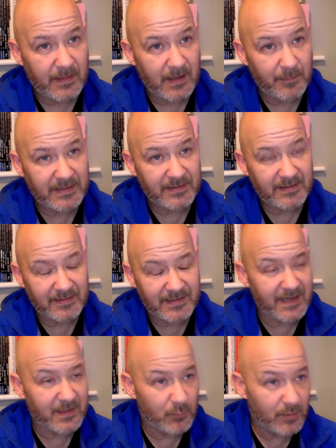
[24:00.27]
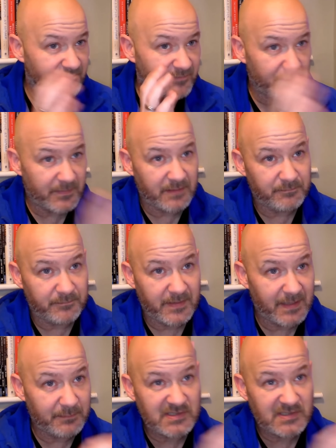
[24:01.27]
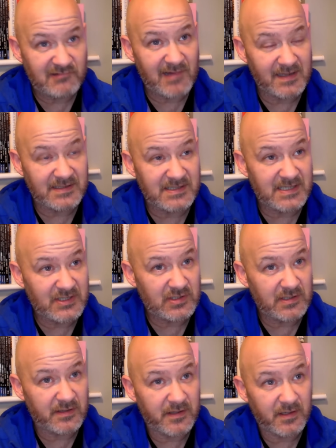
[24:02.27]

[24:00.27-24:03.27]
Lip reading: I mean, getting away from the hipsterisation of the